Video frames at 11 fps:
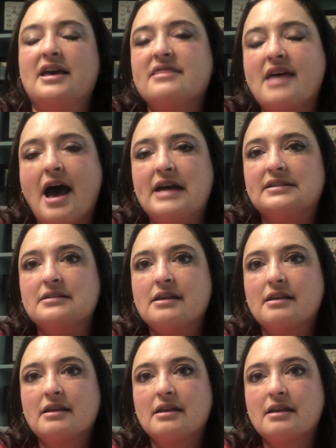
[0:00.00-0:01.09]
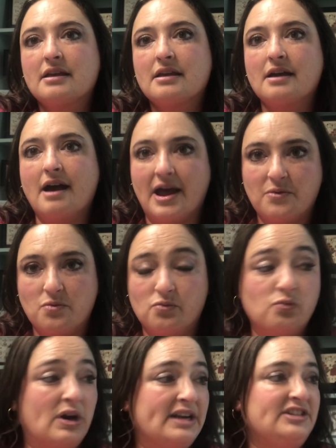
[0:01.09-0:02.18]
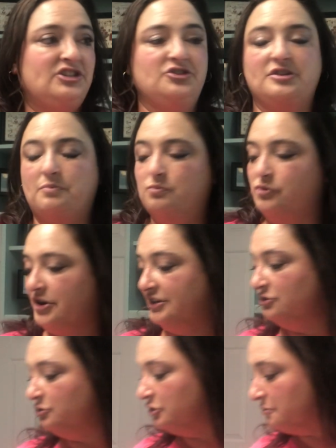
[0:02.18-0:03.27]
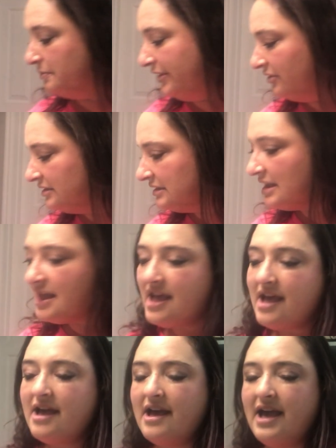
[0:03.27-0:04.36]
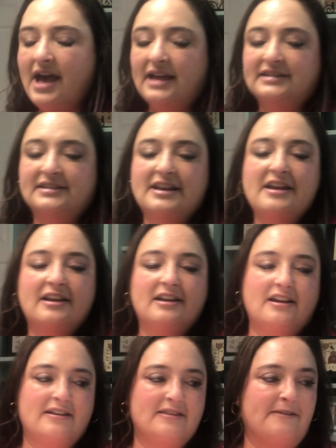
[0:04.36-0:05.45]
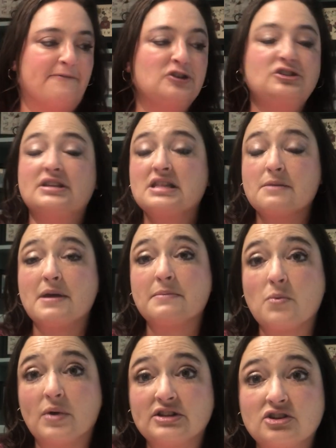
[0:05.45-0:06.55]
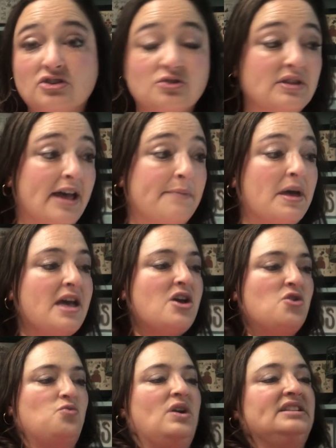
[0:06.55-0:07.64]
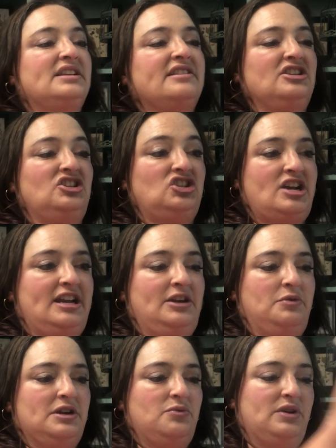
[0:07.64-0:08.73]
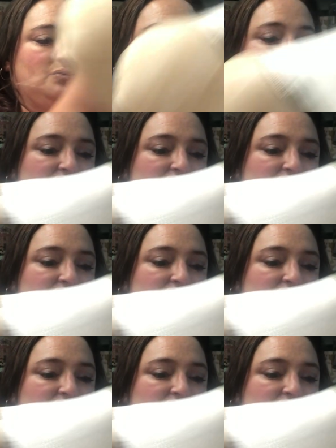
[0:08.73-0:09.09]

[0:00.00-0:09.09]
that I wanted to do the Prairie Schooler month. And the first thing that made me want to do them was the January one, which